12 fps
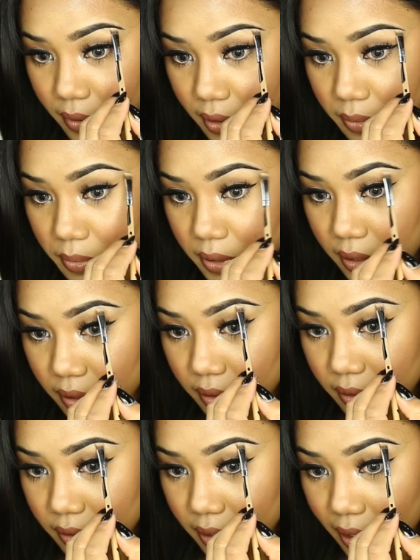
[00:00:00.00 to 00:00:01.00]
This
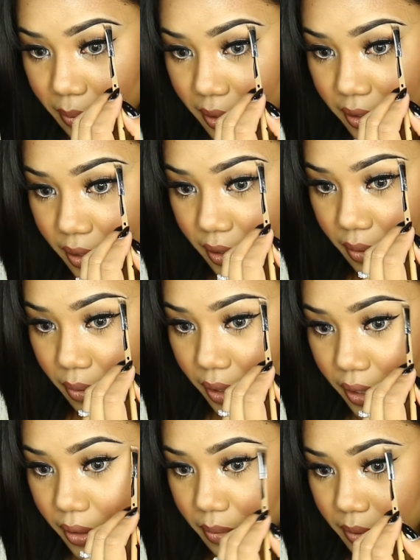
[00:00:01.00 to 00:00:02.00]
particular time I take a
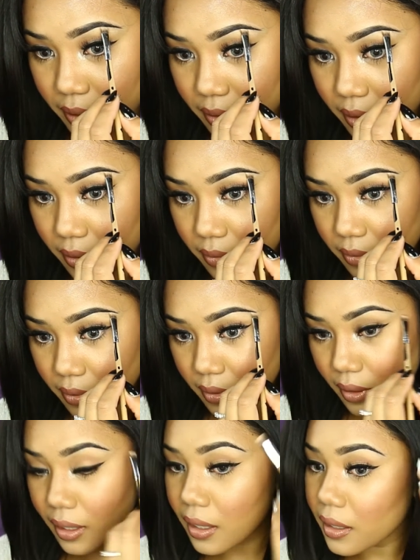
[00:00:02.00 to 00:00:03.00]
while, but
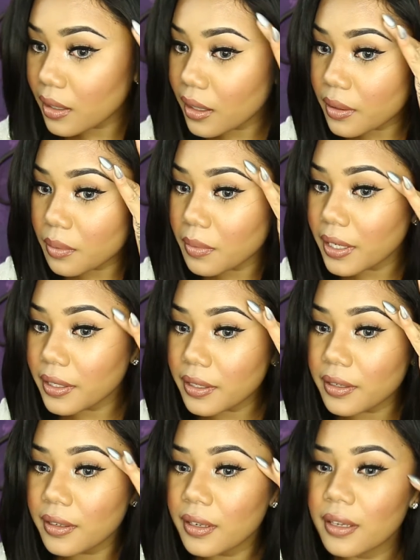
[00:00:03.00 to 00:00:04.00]
again, I don't mind
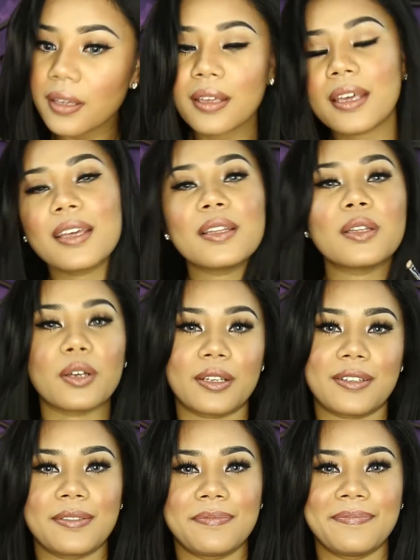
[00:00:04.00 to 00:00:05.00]
it. And
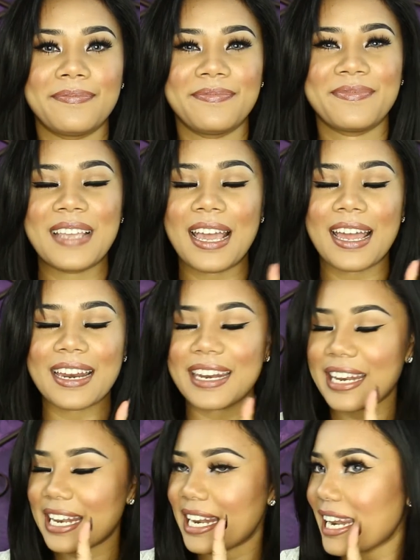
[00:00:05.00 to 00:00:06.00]
look,
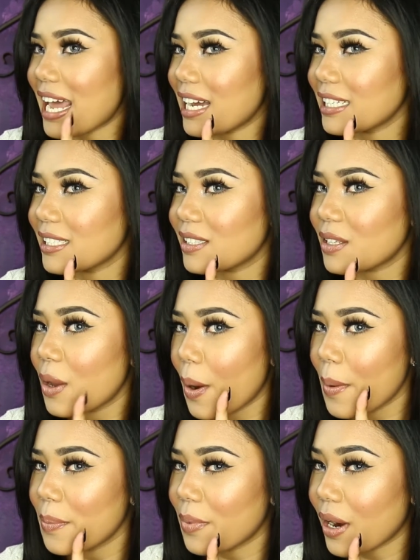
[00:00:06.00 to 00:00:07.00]
nice
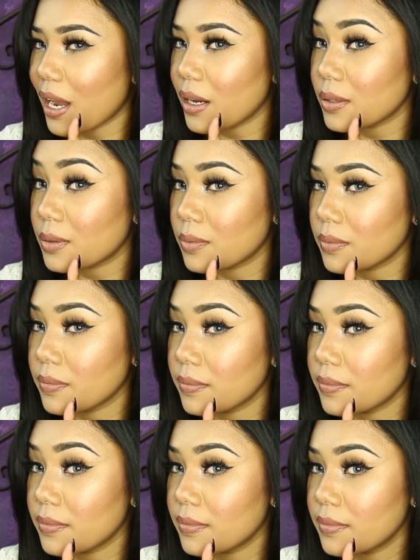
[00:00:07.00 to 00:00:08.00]
brows,
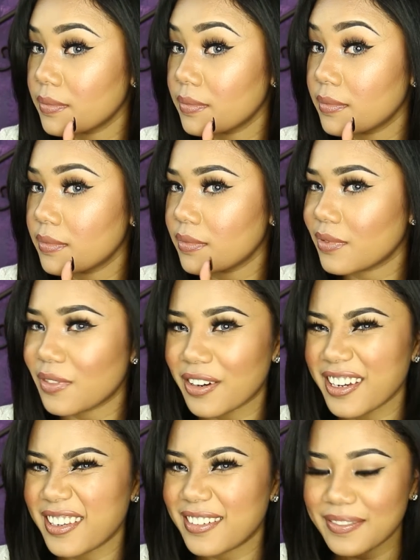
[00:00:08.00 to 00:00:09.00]

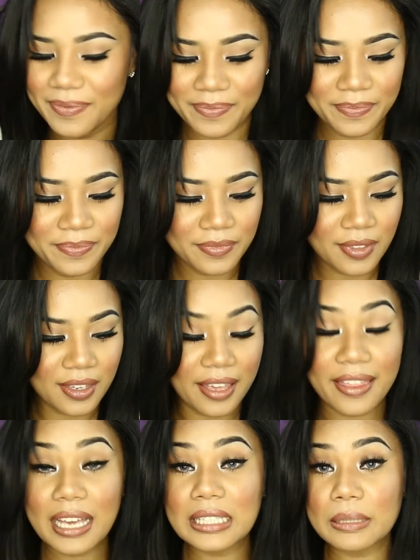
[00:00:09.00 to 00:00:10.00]
right?
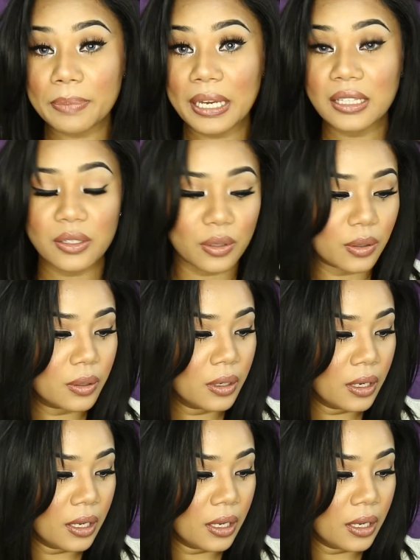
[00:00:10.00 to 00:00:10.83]
And that's a pencil.